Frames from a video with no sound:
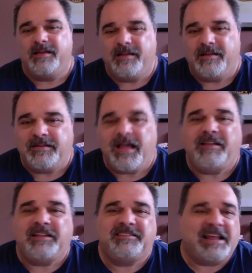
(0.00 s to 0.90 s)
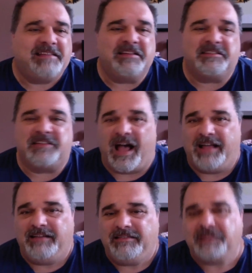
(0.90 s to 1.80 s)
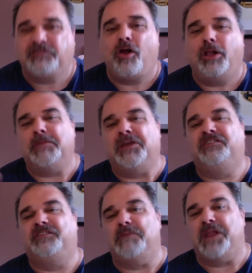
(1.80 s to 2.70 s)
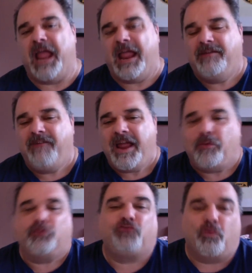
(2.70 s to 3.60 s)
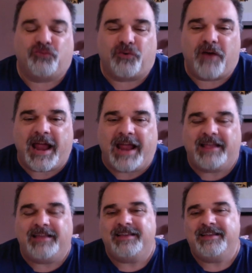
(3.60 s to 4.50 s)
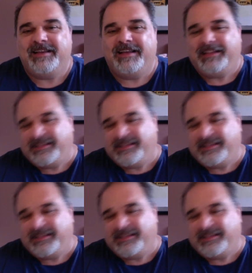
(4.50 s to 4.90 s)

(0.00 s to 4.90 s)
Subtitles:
Now let's take this guy. Let's call him Exhibit A, right? Or Soldier A. Let's